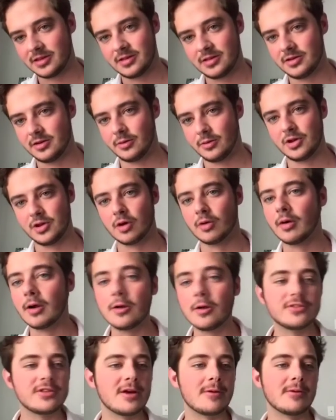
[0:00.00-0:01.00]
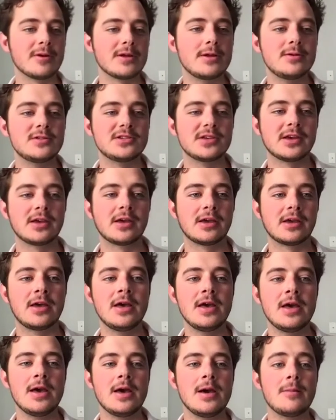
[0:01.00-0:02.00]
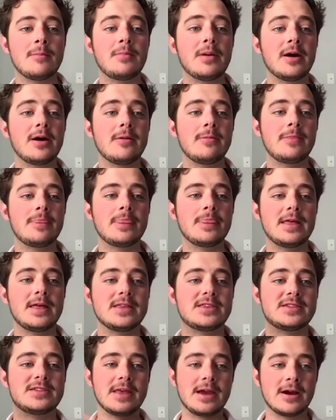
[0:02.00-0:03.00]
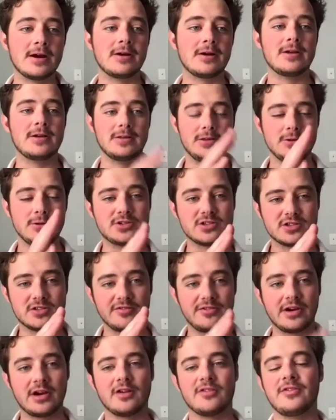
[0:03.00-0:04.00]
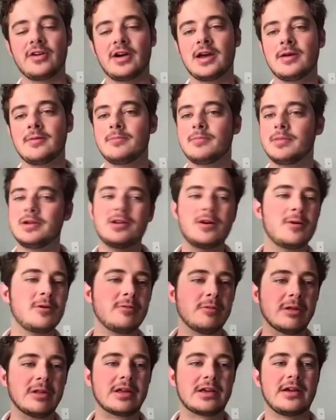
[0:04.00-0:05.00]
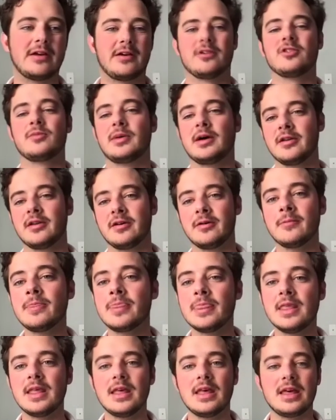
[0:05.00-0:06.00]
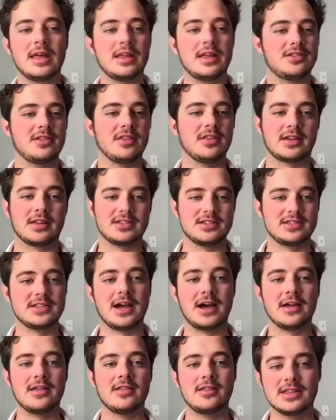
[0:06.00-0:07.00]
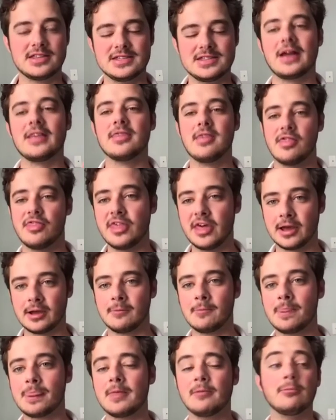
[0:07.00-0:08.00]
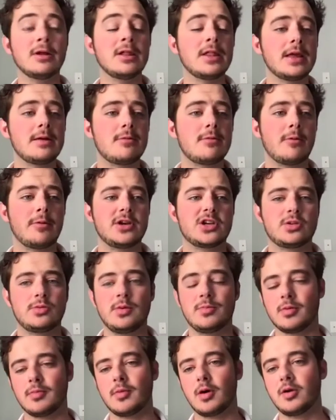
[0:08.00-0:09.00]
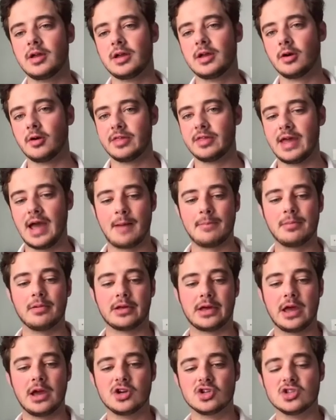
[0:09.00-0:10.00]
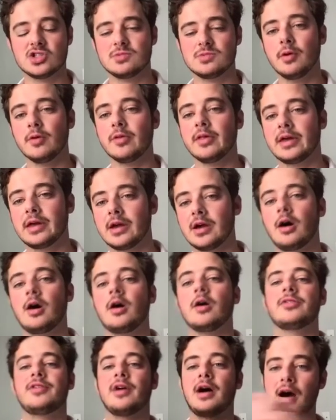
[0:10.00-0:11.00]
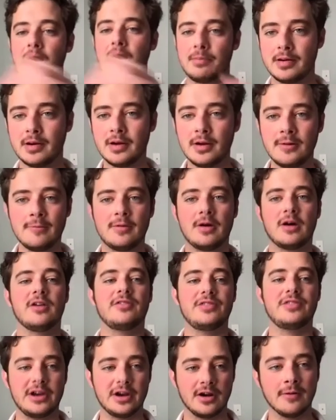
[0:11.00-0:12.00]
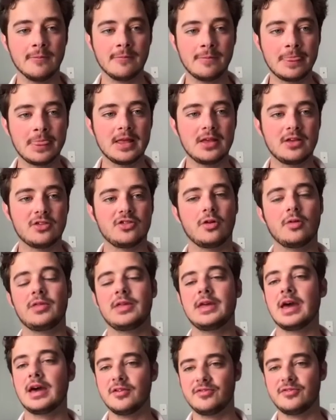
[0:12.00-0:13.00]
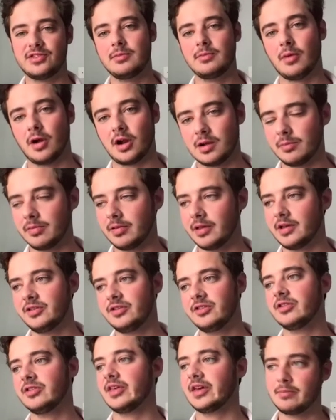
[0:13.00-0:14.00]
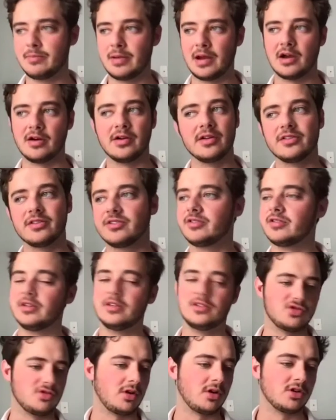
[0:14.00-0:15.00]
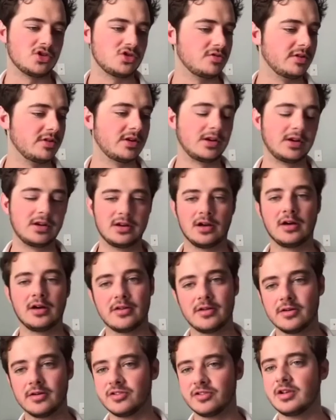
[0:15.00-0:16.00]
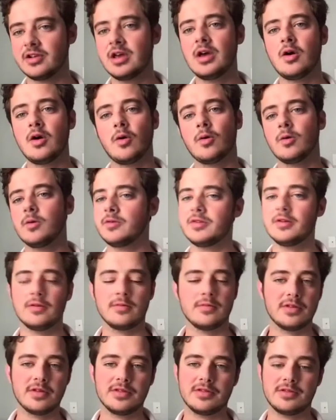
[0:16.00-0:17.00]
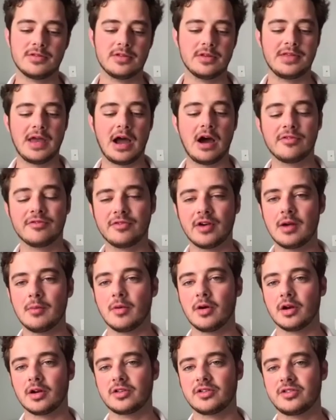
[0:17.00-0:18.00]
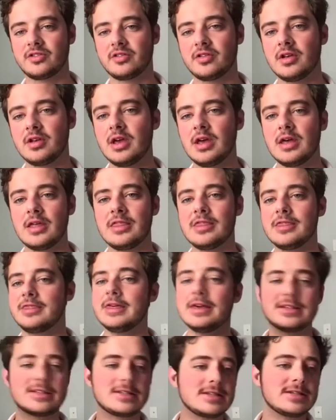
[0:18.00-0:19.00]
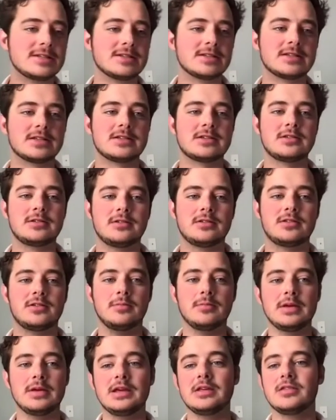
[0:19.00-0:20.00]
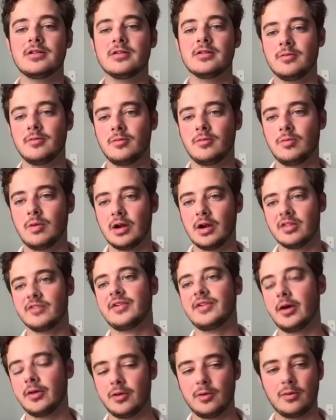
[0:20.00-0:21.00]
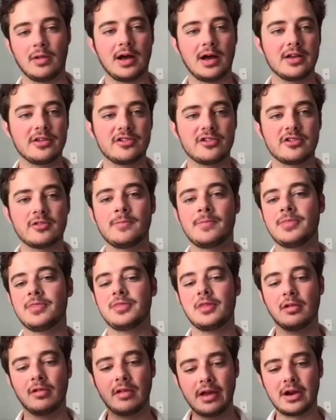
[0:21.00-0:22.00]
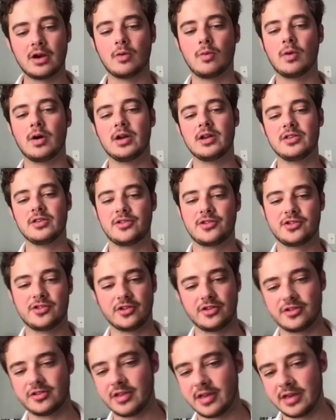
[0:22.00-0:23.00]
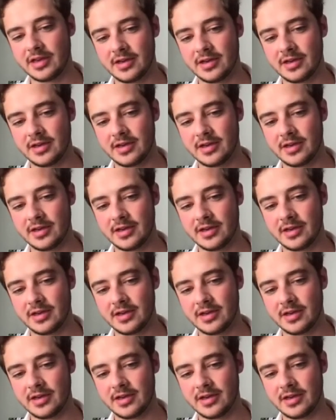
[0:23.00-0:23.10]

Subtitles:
URLs that we're using, but it's there, it uses to verify, but no one really cares about it. It's like, it's not the thing. Really what we should be promoting are the applications building on top of Near. So the NFT marketplaces like Paris and Drawstring and others, or the DAO frameworks, this is, to me, where the value lies. The layer one is just